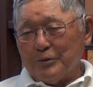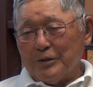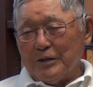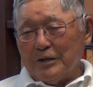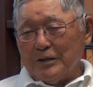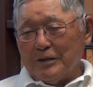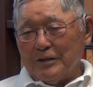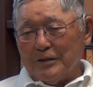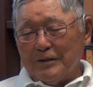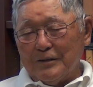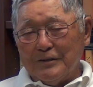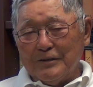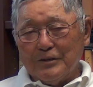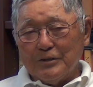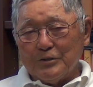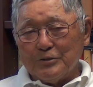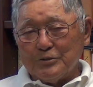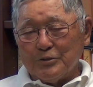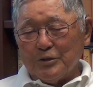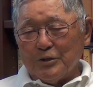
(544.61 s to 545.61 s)
way,
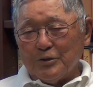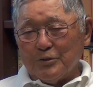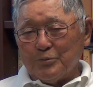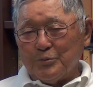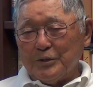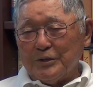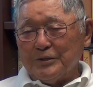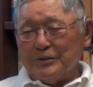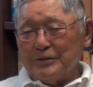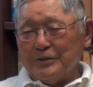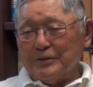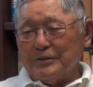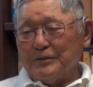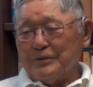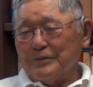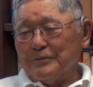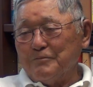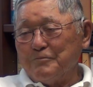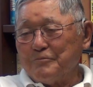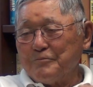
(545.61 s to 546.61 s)
written
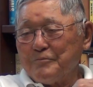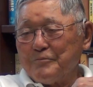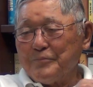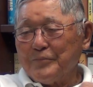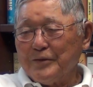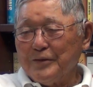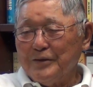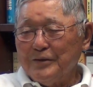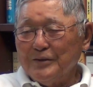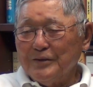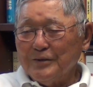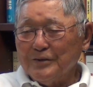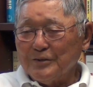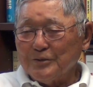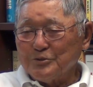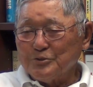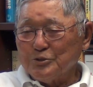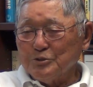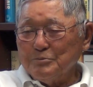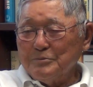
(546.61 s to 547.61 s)
in
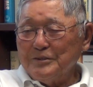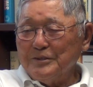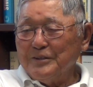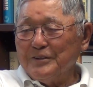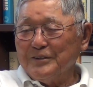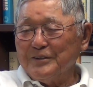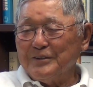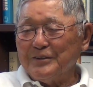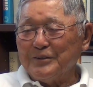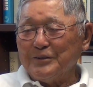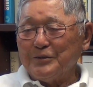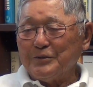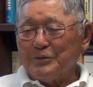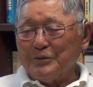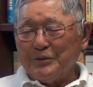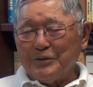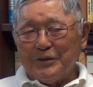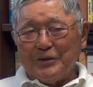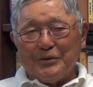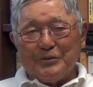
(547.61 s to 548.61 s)

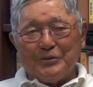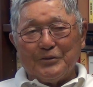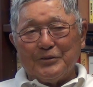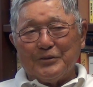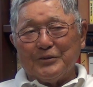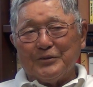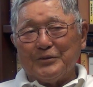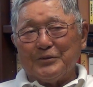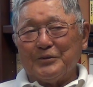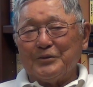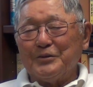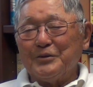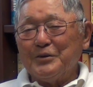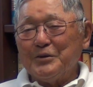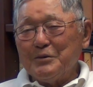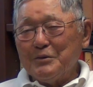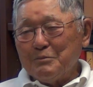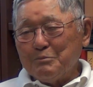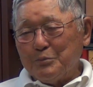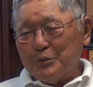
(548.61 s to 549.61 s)
sumie and
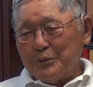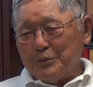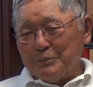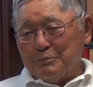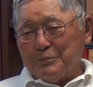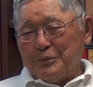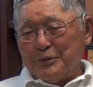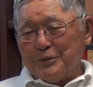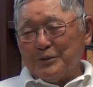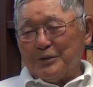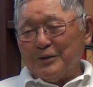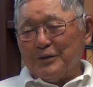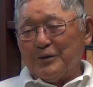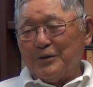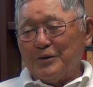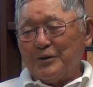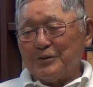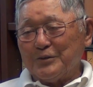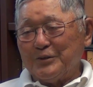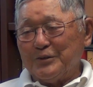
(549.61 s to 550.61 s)
put
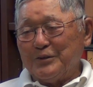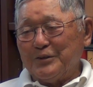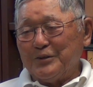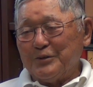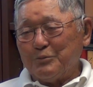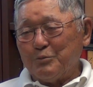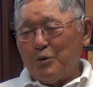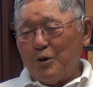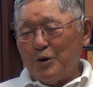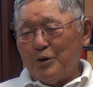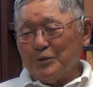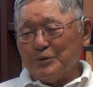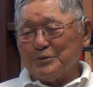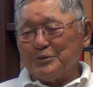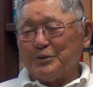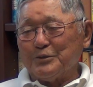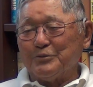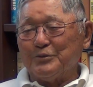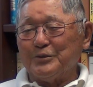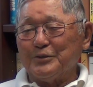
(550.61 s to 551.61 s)
along the
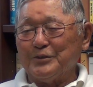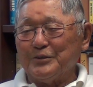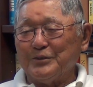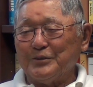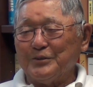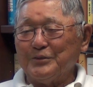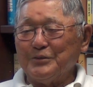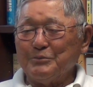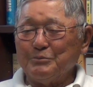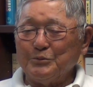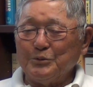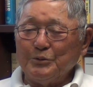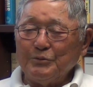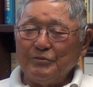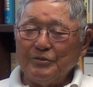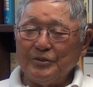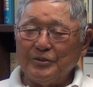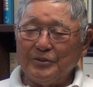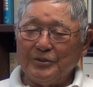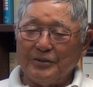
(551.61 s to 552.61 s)
walls of the
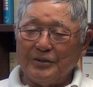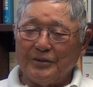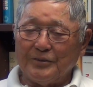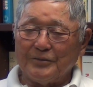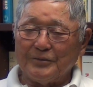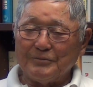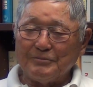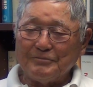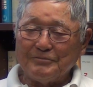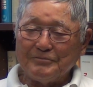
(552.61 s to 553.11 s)
movie theater.